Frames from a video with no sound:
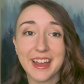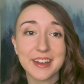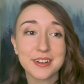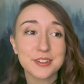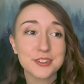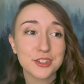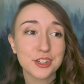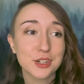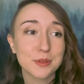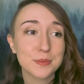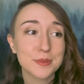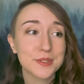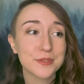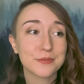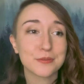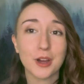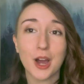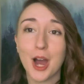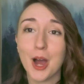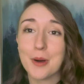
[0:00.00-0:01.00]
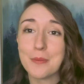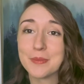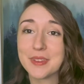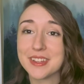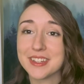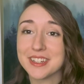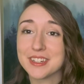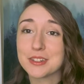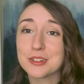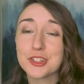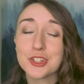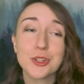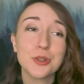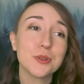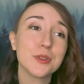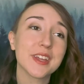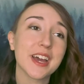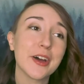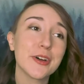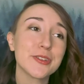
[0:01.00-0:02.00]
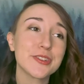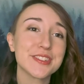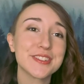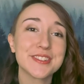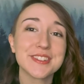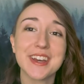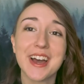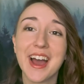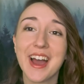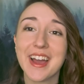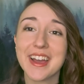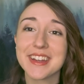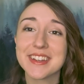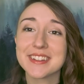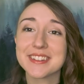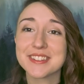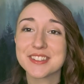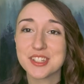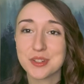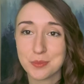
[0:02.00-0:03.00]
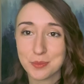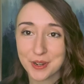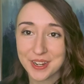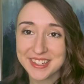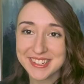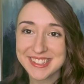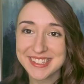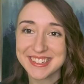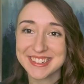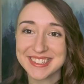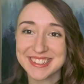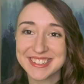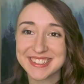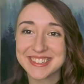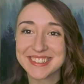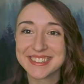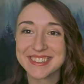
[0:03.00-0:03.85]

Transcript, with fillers: excerpts from the year two thousand nine to present.